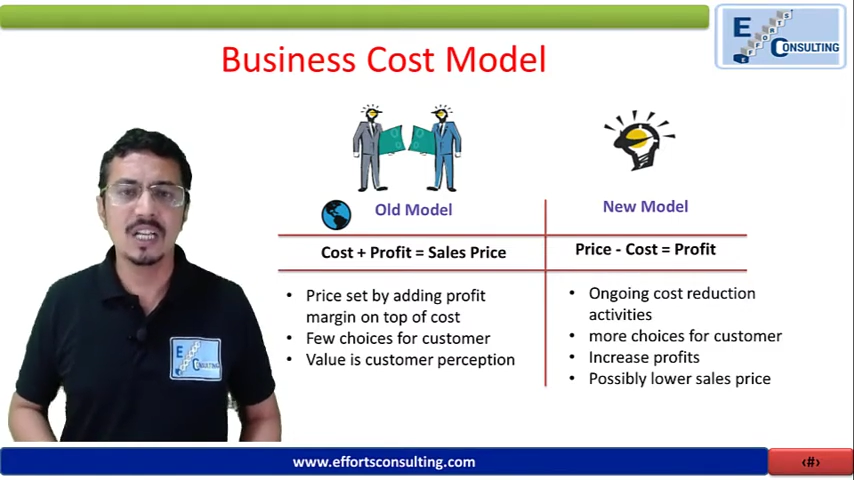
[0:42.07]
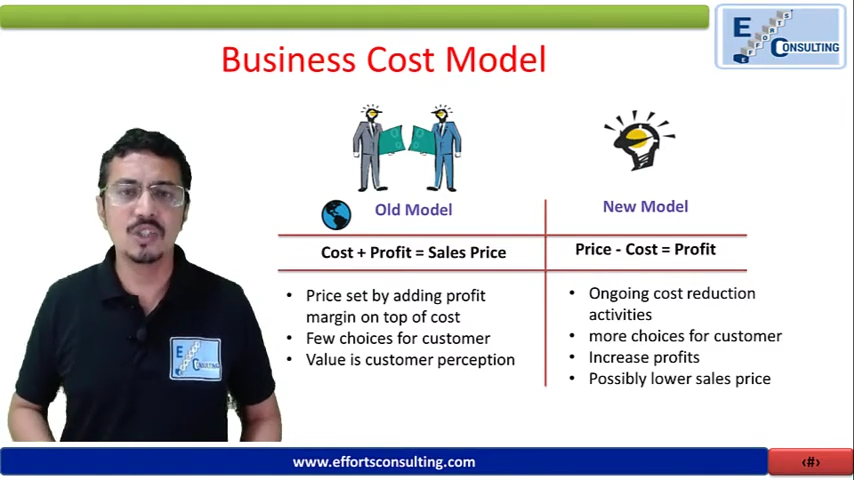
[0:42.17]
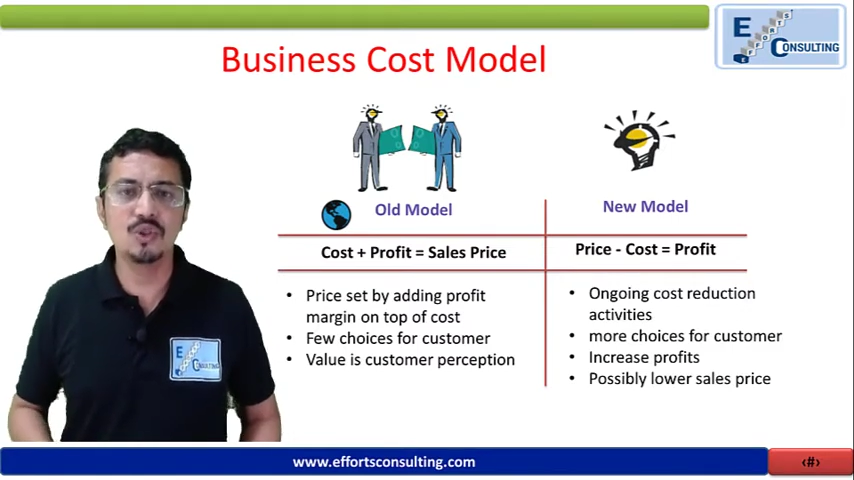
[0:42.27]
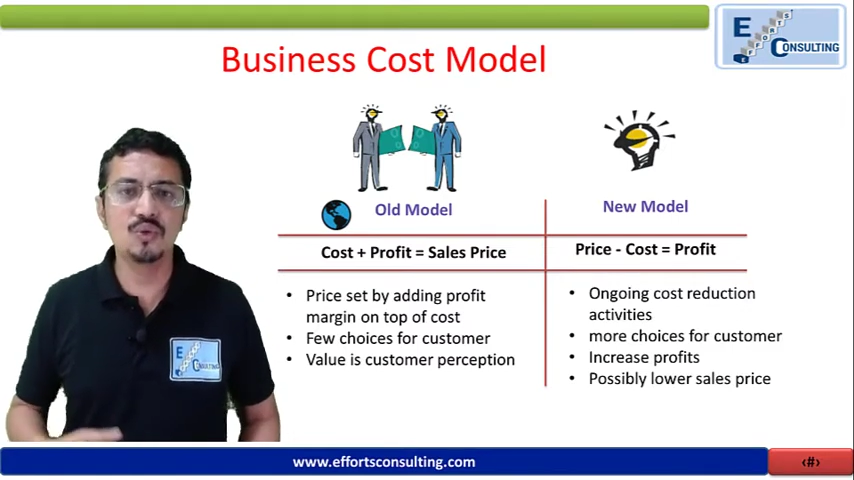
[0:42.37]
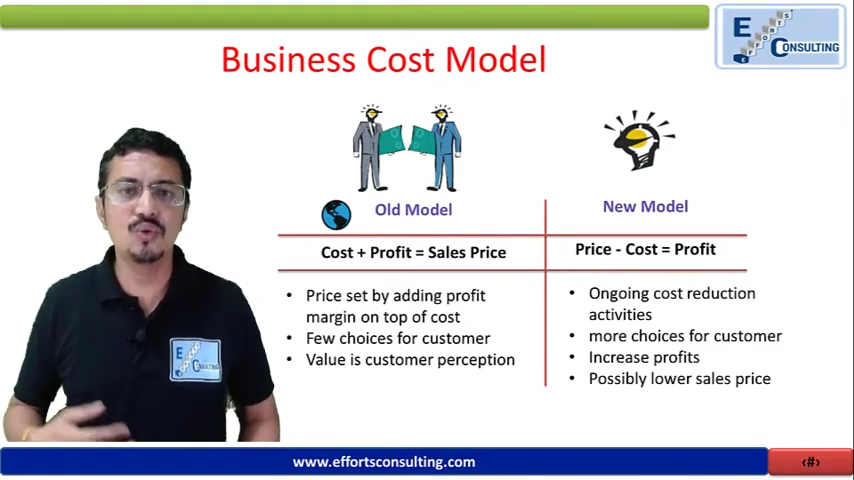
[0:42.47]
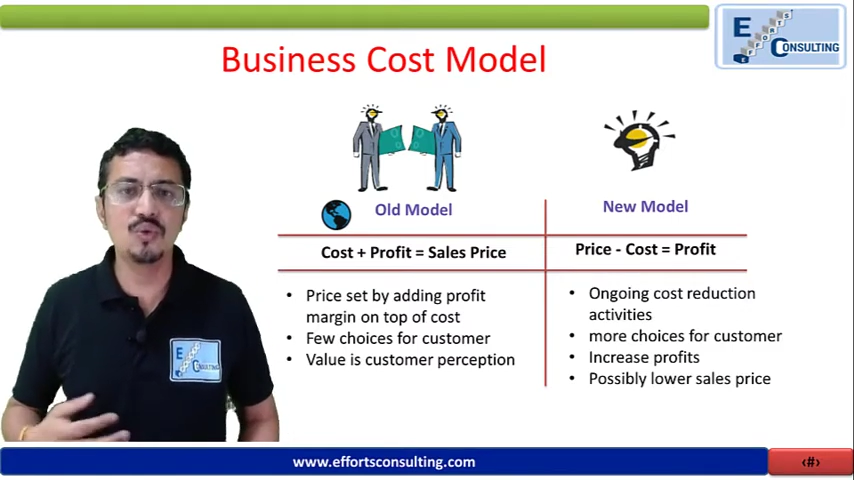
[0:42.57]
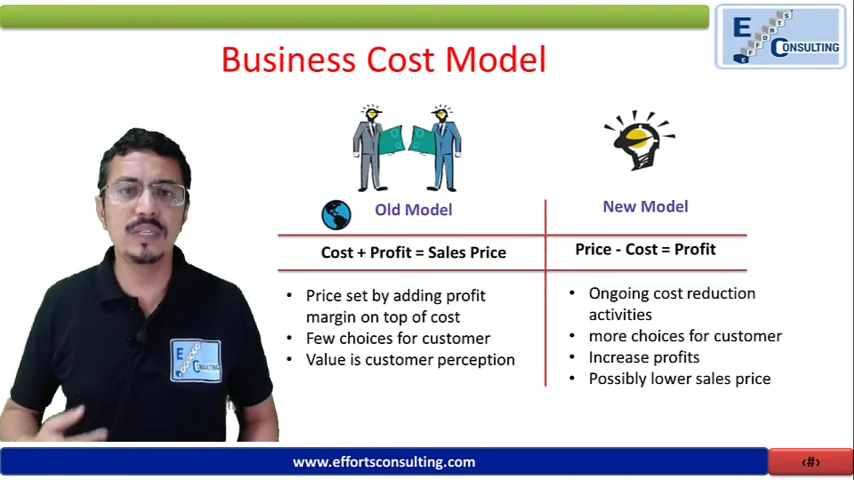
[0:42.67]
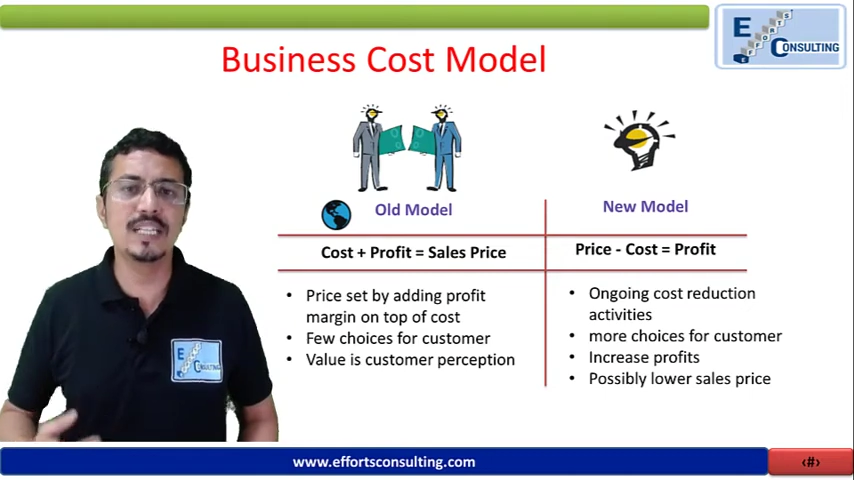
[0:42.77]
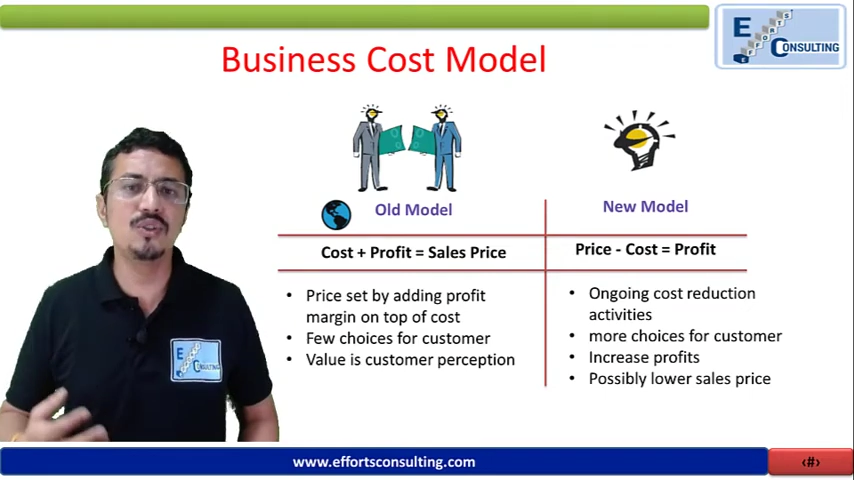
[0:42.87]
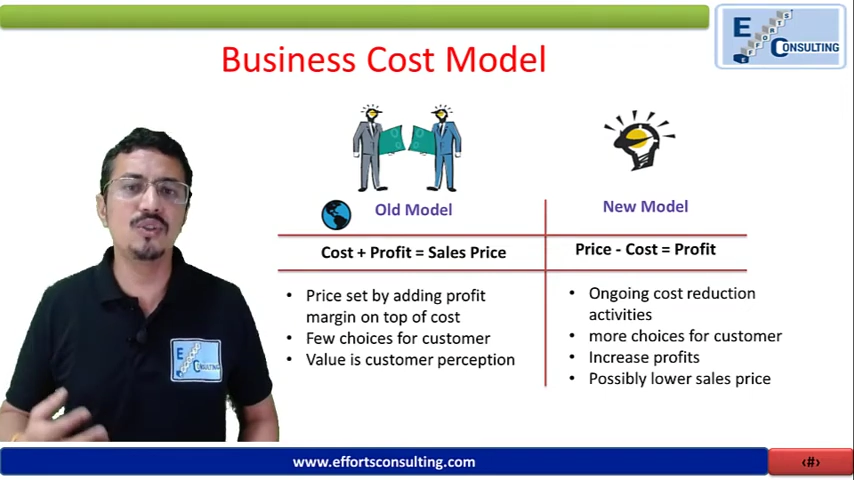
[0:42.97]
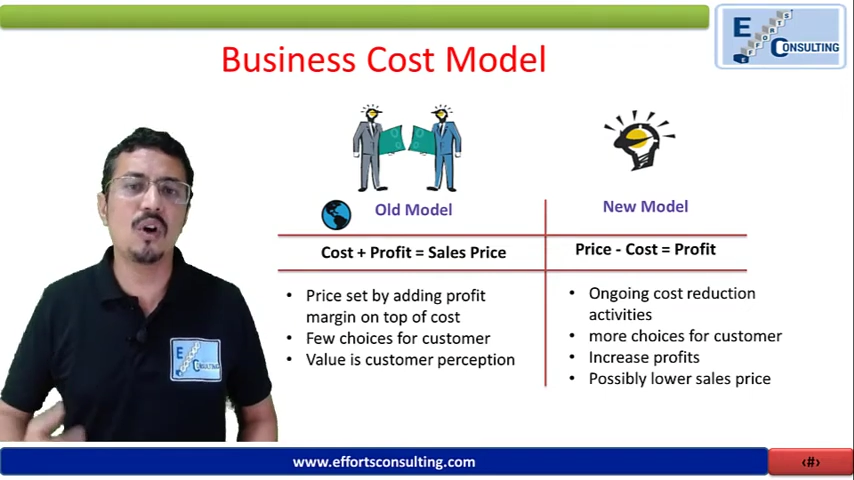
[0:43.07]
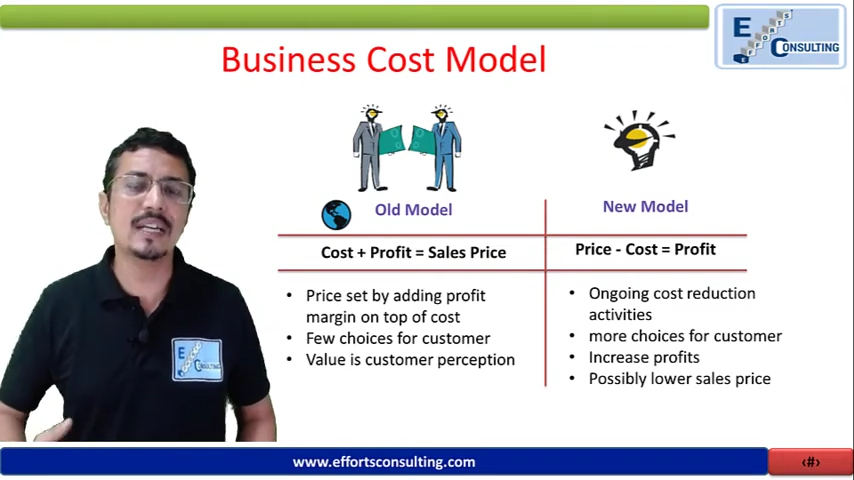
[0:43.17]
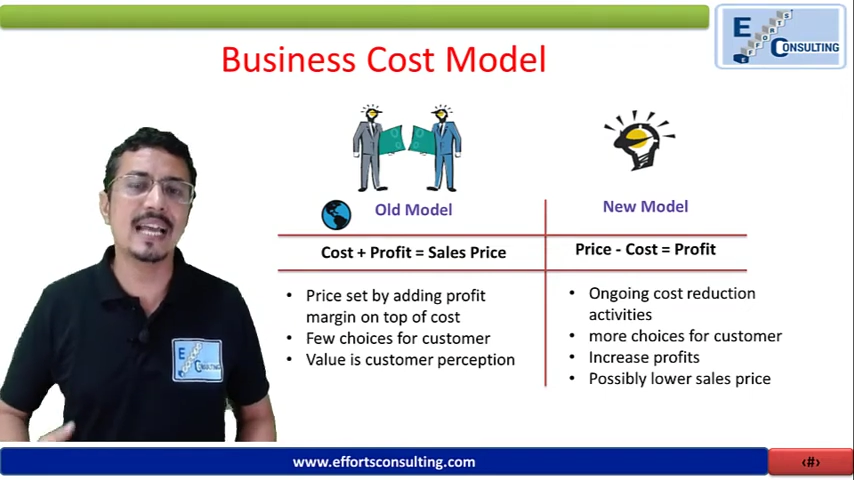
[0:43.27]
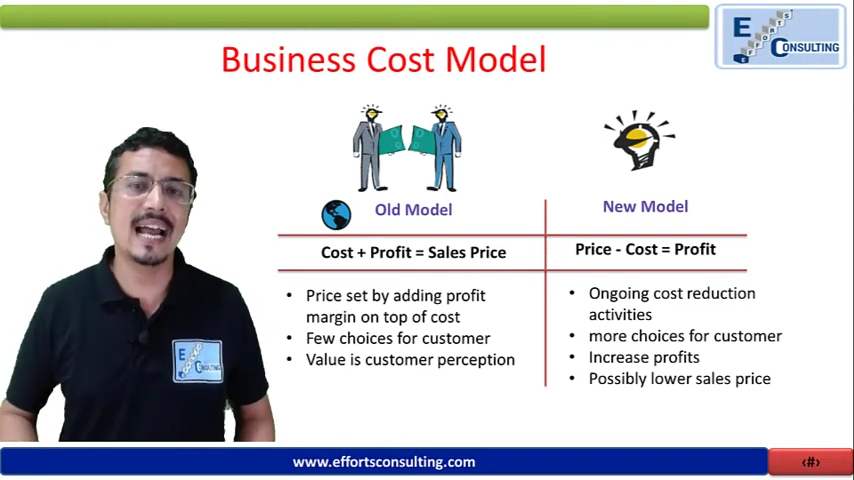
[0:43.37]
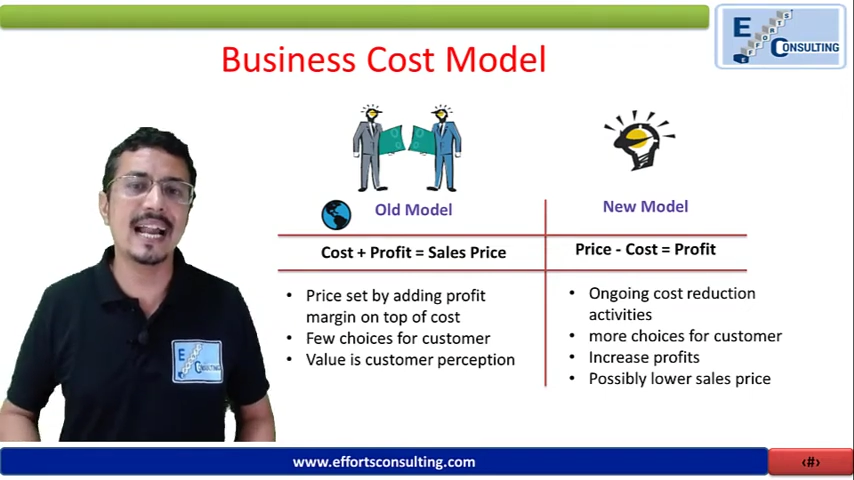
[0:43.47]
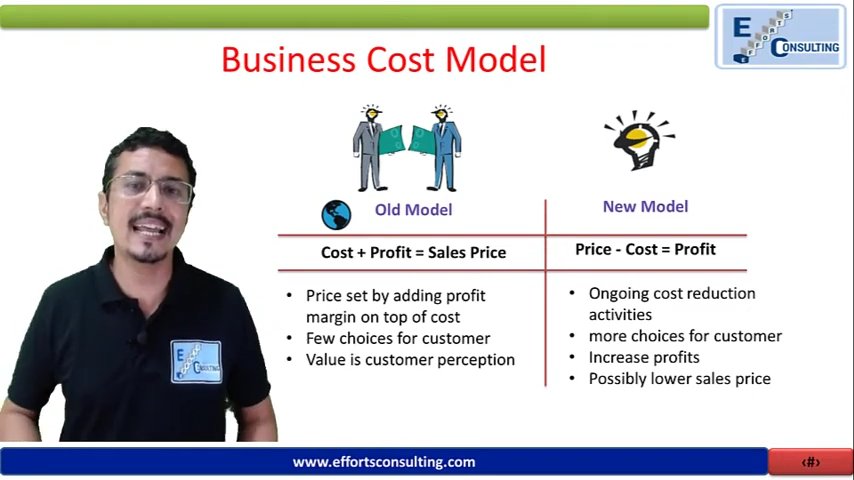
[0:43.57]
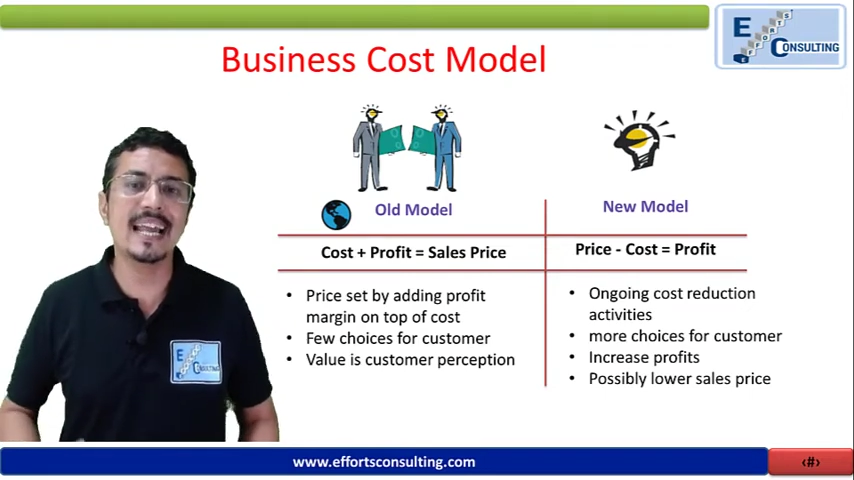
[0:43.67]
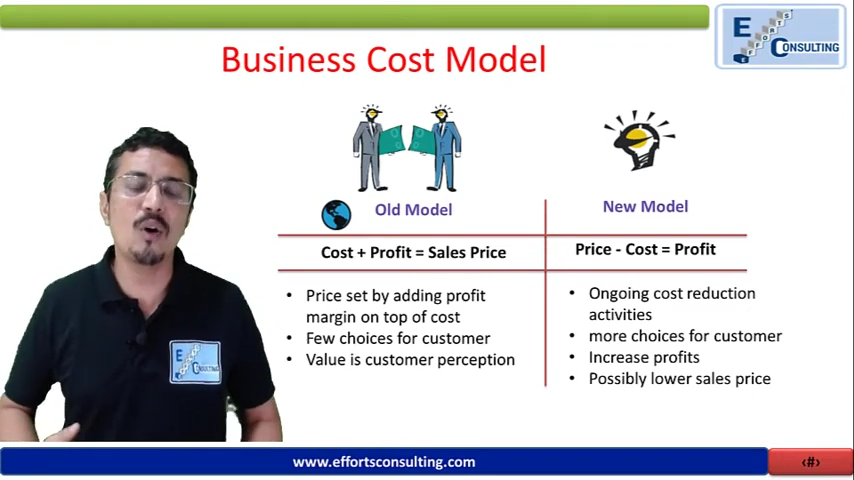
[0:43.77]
you did not had an